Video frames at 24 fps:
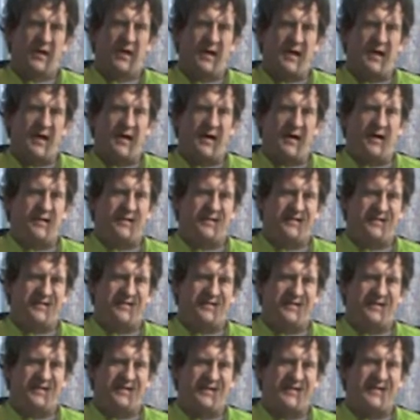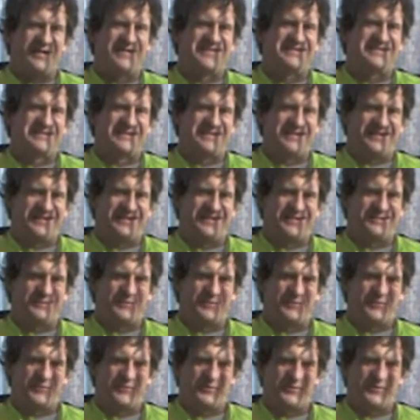And the latest thing that
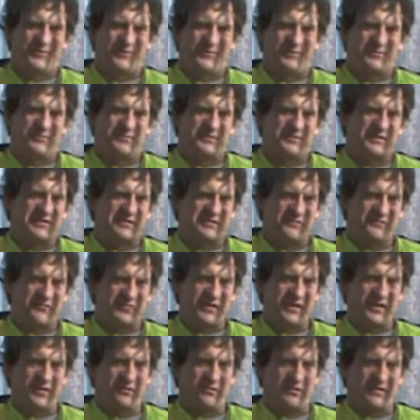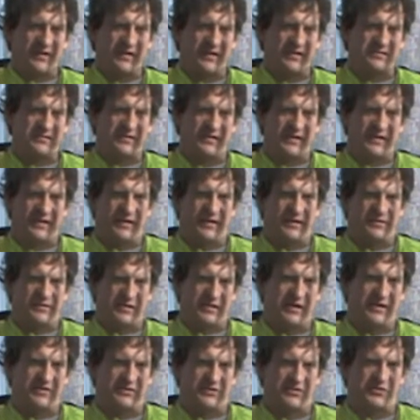Oracle introduced, because if you take a look at Exadata and
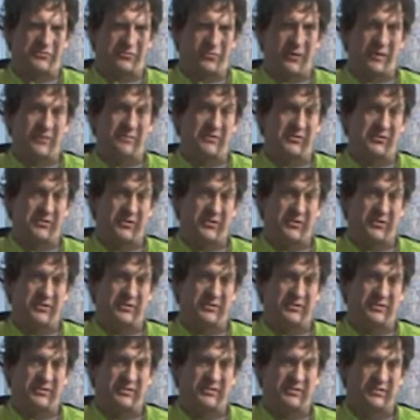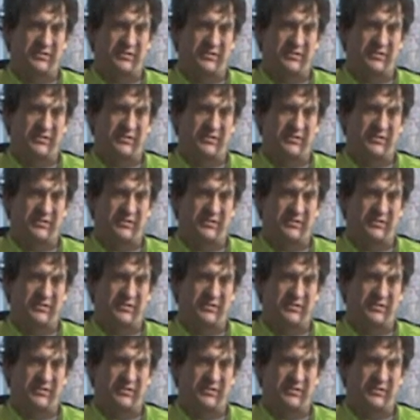Exalogic, great machines,